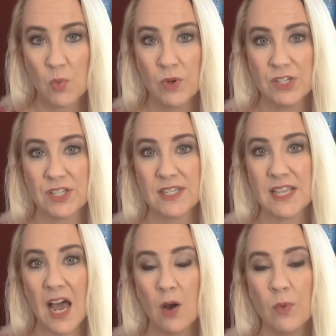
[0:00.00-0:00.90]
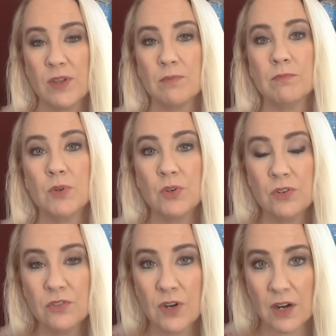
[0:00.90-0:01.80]
which is how we
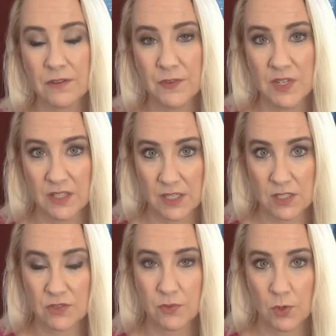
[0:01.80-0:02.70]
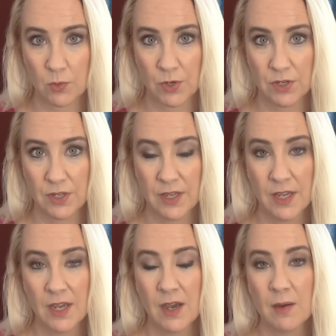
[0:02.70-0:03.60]
move our feelings forward
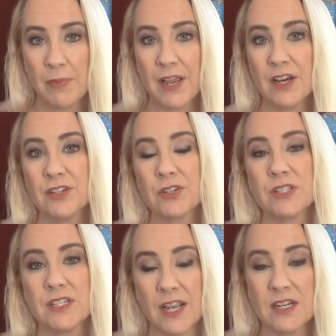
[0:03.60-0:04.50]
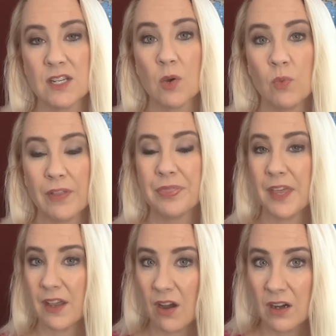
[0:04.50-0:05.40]
by understanding what
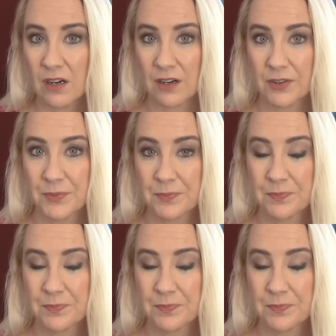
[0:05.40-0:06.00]
they are.